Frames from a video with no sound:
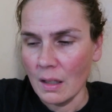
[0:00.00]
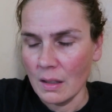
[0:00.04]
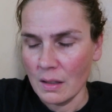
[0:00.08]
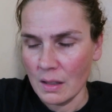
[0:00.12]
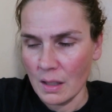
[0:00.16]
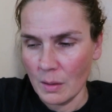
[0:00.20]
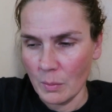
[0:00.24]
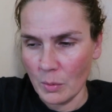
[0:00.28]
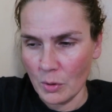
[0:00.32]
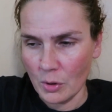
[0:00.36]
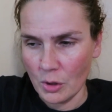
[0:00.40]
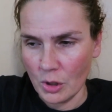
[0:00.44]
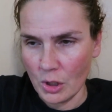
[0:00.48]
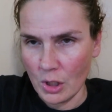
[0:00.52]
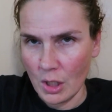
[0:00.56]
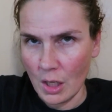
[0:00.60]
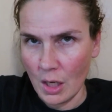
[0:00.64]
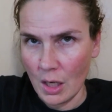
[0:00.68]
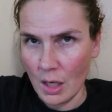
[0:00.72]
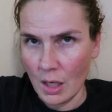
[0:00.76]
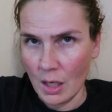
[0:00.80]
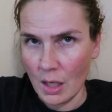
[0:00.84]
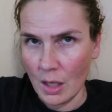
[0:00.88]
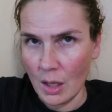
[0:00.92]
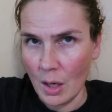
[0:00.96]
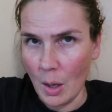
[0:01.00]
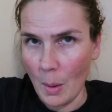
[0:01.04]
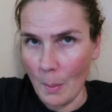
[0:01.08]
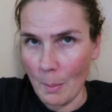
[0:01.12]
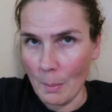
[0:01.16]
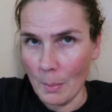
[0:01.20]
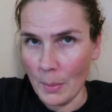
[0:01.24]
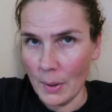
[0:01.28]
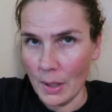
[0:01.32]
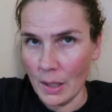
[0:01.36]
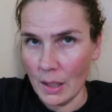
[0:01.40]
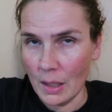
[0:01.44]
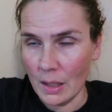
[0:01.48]
double check,
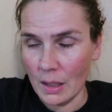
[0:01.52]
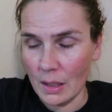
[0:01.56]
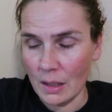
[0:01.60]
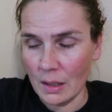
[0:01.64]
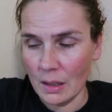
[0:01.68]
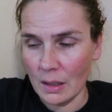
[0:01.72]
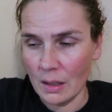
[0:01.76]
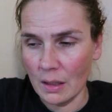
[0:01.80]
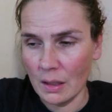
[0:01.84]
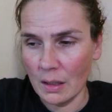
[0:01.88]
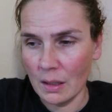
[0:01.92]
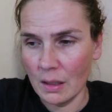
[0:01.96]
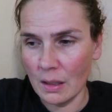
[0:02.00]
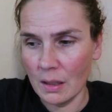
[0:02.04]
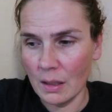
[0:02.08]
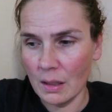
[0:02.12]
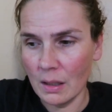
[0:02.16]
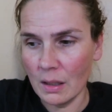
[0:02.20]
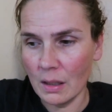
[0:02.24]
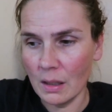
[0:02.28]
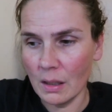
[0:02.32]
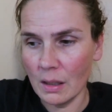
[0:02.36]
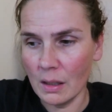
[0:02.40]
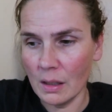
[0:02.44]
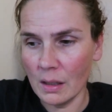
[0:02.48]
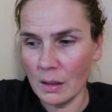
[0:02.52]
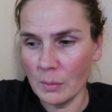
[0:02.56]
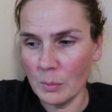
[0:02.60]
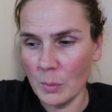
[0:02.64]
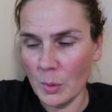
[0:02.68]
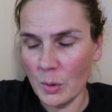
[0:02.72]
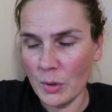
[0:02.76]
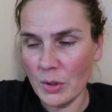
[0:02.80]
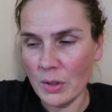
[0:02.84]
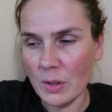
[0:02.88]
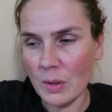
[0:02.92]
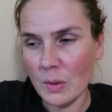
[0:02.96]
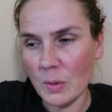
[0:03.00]
but
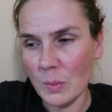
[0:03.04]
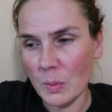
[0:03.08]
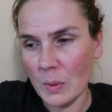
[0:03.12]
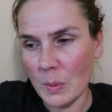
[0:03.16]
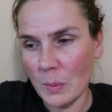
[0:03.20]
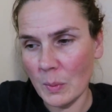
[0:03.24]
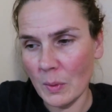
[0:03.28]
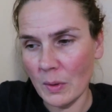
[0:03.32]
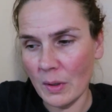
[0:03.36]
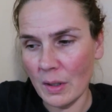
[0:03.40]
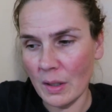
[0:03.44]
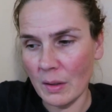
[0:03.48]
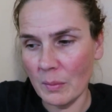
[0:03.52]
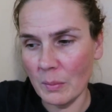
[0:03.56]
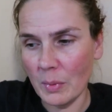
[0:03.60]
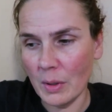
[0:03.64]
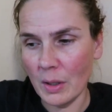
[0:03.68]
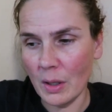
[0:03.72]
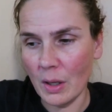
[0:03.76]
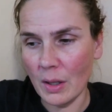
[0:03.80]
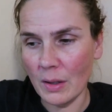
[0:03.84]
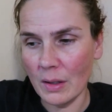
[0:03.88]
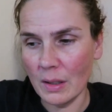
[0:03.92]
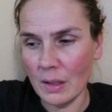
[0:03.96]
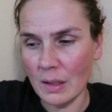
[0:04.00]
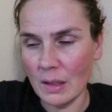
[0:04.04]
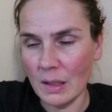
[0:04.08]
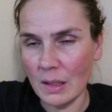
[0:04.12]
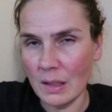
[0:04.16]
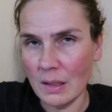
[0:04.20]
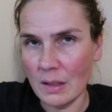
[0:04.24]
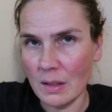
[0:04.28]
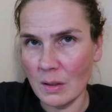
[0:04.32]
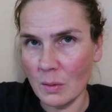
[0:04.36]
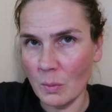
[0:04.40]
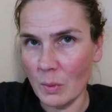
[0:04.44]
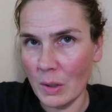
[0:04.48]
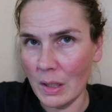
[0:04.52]
most of these people that have been on the
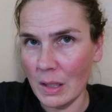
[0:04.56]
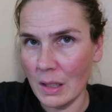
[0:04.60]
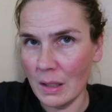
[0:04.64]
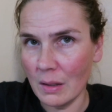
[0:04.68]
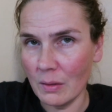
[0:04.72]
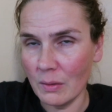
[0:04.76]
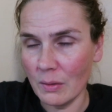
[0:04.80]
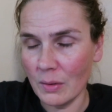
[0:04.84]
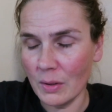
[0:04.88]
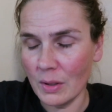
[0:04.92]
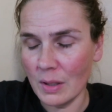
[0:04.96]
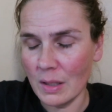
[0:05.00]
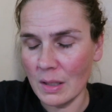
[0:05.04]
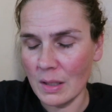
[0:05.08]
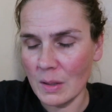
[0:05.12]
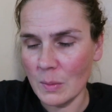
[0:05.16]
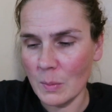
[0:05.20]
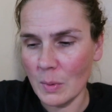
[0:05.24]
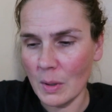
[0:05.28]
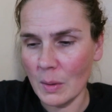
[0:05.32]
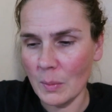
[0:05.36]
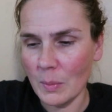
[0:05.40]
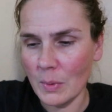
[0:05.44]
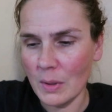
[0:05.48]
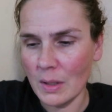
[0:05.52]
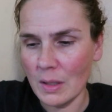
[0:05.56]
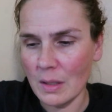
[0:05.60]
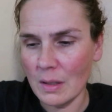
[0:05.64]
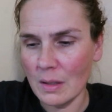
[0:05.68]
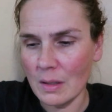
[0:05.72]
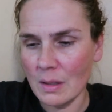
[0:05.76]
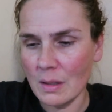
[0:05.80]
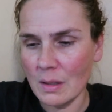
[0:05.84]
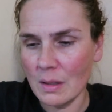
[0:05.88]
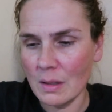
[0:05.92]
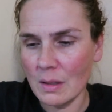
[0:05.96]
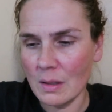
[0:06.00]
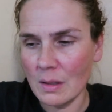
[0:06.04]
list waiting for these
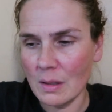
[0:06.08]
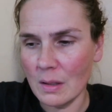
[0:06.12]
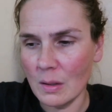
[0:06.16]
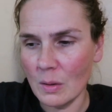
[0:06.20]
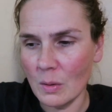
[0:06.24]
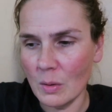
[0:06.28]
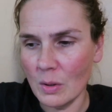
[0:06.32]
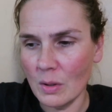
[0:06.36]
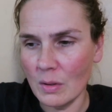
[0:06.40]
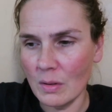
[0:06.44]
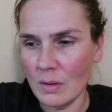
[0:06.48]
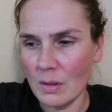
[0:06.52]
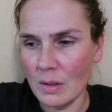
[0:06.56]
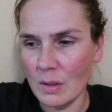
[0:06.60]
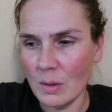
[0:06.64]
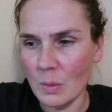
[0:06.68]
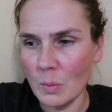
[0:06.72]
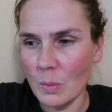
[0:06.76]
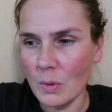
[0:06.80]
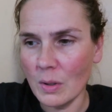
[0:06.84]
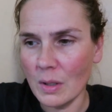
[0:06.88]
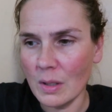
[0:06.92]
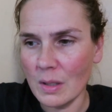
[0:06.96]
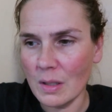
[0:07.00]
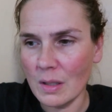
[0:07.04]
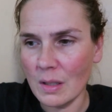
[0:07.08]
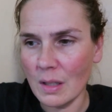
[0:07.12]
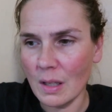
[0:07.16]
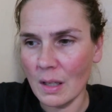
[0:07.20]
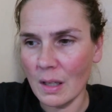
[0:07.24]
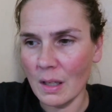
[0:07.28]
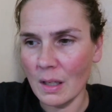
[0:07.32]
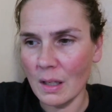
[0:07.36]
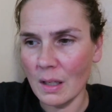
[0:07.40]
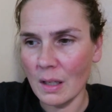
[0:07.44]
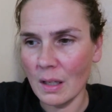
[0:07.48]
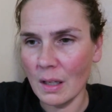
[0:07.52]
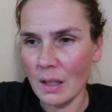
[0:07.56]
puppies, so they're super
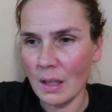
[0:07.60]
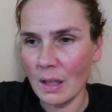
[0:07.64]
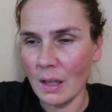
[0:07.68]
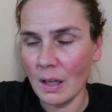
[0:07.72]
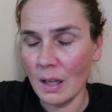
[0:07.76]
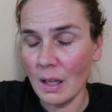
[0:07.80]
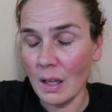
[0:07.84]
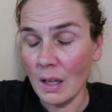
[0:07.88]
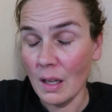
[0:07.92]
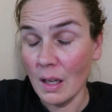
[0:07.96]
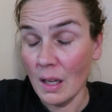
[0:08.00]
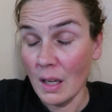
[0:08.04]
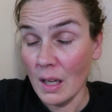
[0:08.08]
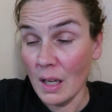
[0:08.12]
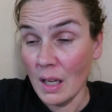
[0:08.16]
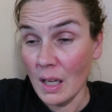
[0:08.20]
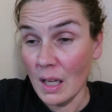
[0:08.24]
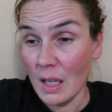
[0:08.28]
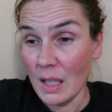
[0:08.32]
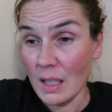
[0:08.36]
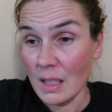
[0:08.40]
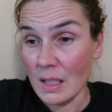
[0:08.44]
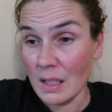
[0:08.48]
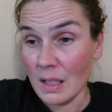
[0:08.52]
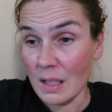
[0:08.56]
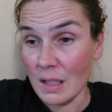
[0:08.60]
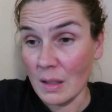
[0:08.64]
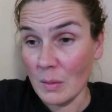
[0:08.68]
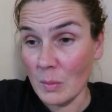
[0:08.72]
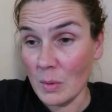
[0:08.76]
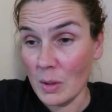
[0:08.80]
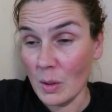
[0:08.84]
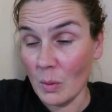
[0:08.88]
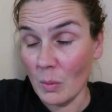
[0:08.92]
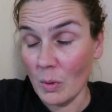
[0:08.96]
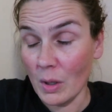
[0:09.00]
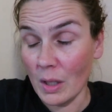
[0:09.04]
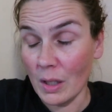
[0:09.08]
excited, and it's gonna
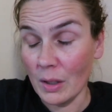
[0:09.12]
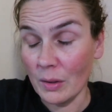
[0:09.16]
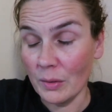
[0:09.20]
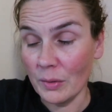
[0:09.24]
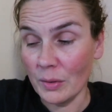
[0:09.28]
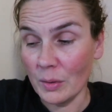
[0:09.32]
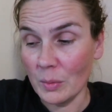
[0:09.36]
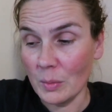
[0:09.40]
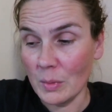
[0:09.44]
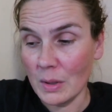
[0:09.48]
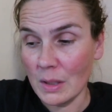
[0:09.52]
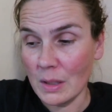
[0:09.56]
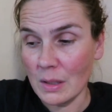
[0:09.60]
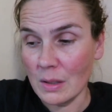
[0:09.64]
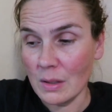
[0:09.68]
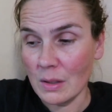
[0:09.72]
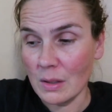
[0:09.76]
be a while for me